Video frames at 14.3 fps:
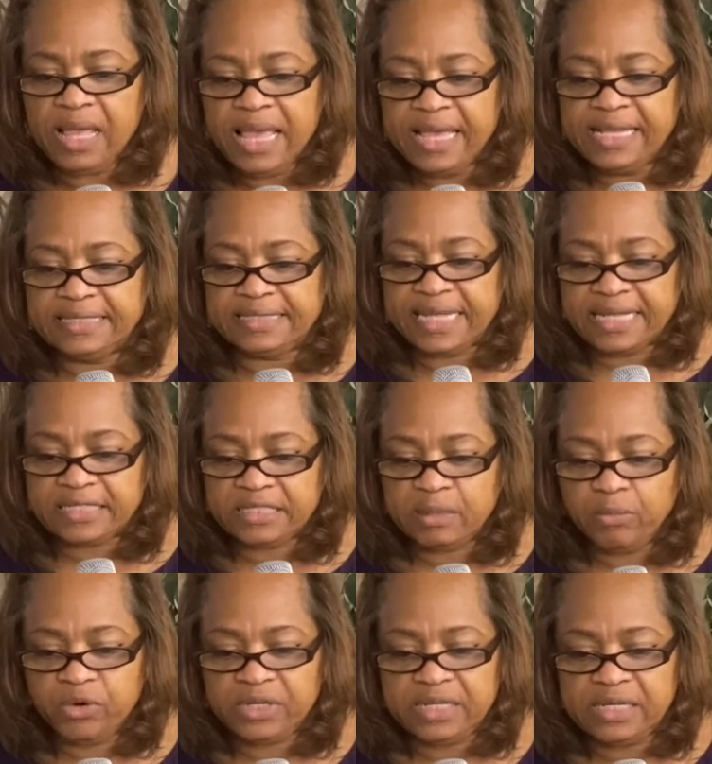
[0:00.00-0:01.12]
his
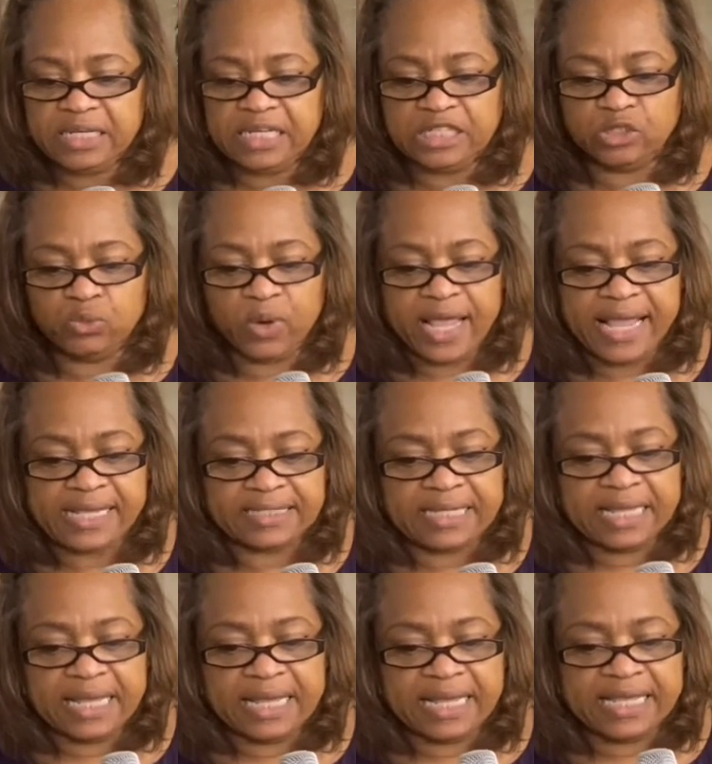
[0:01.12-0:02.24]
testimony, his ways,
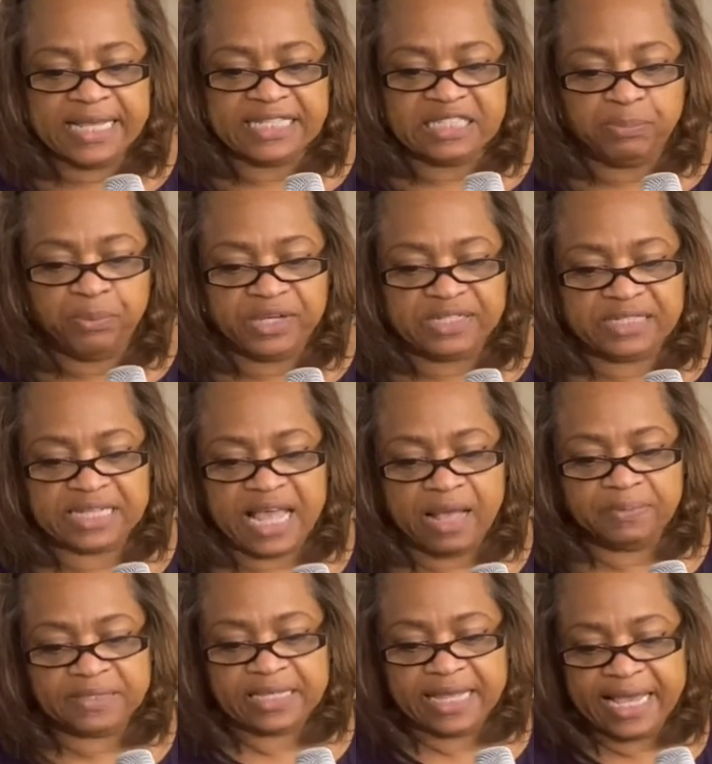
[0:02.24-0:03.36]
his
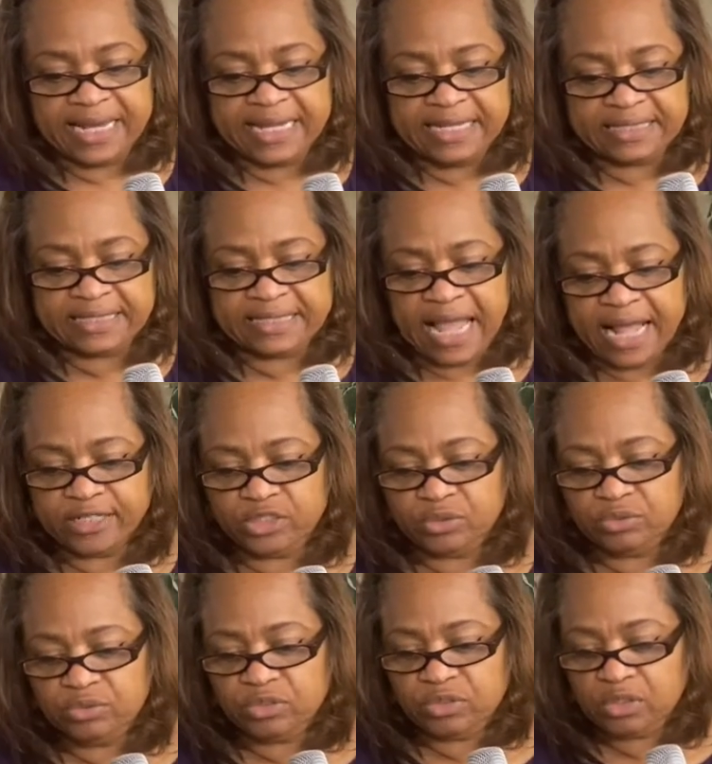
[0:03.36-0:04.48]
precepts, and his
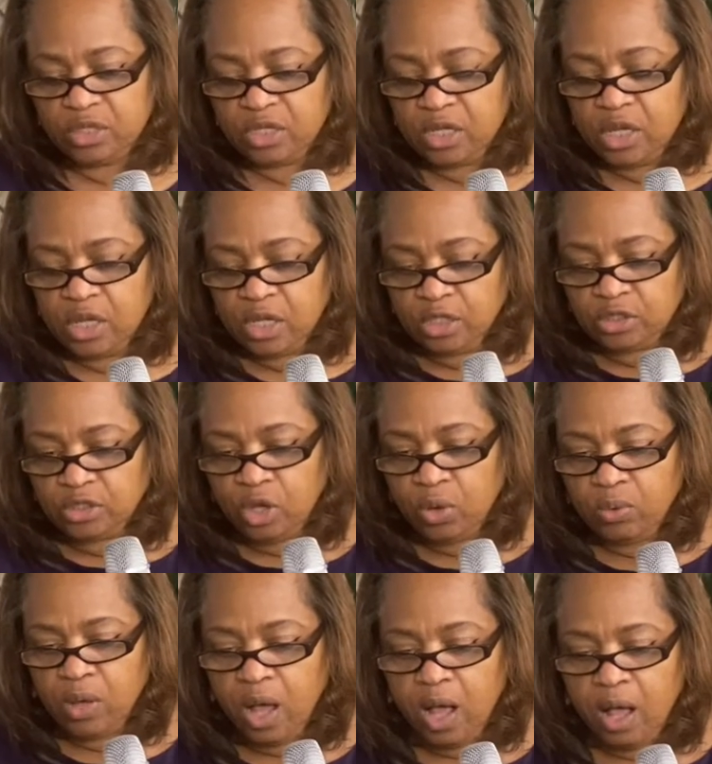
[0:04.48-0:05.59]
statutes.
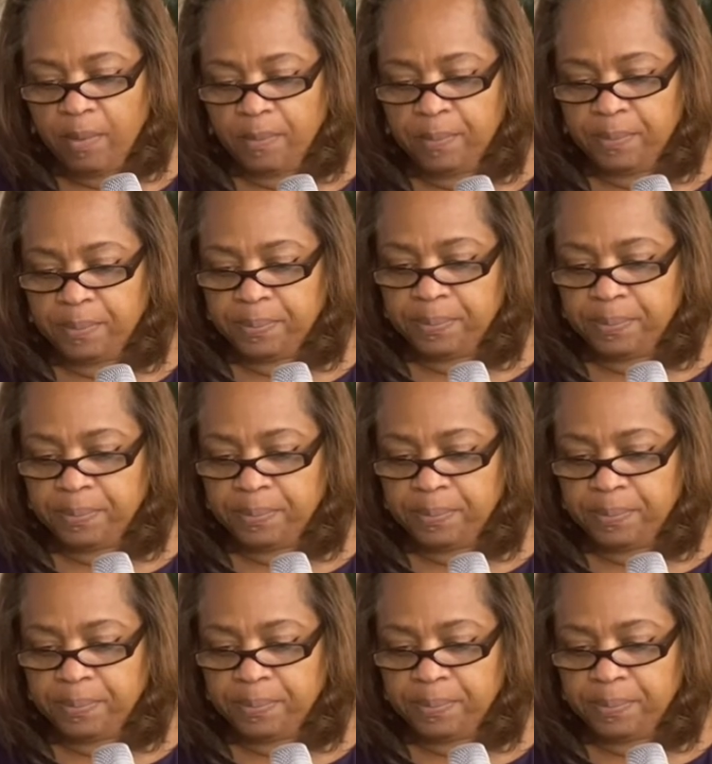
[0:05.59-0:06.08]
So, um,